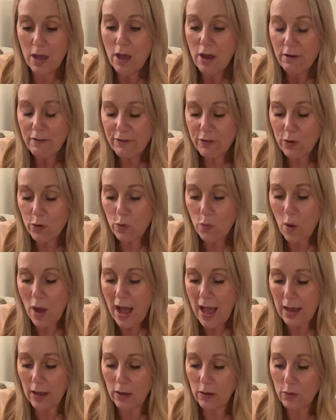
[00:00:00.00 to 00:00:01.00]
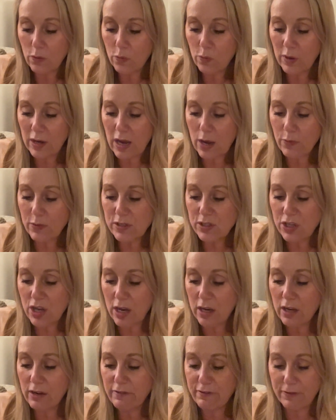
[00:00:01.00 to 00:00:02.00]
For a while, when I was
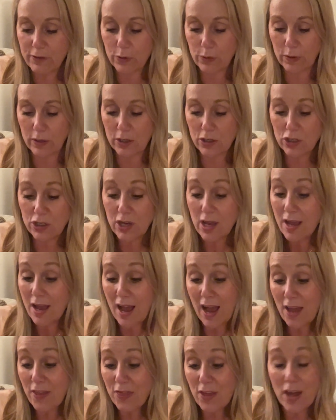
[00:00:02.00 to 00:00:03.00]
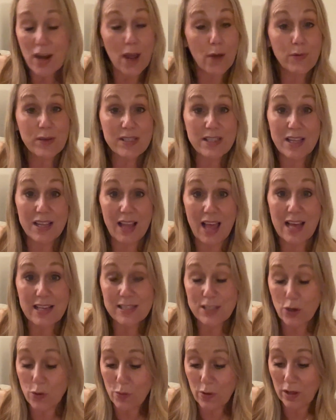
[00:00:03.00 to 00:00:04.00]
young and foolish, I thought I was the last
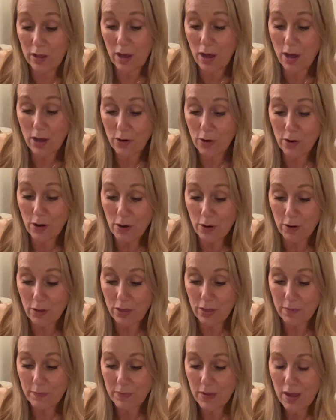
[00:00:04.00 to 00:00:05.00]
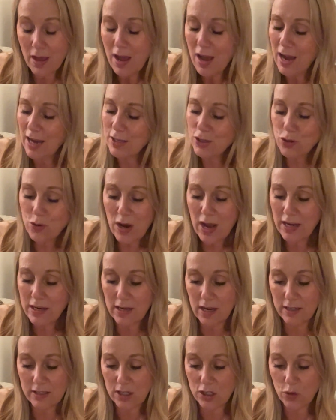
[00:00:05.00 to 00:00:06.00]
gorilla on Earth. I tried
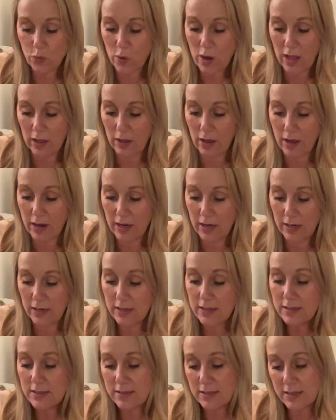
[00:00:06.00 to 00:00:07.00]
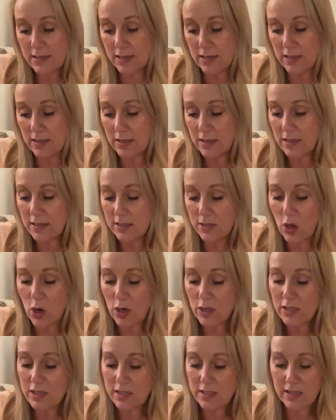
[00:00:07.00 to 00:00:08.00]
not to dwell on it. Still, it's
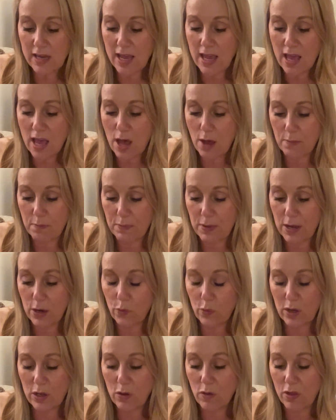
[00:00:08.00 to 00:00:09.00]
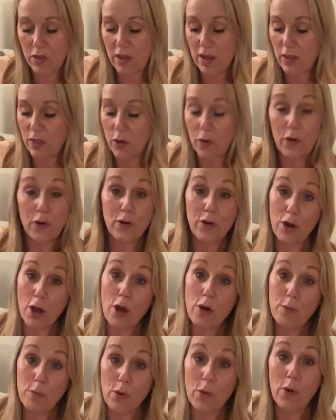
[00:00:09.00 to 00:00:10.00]
hard to stay upbeat when you think there are
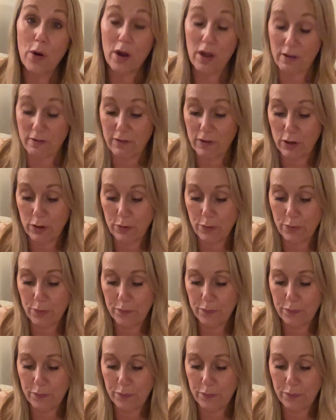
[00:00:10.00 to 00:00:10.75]
no more of you.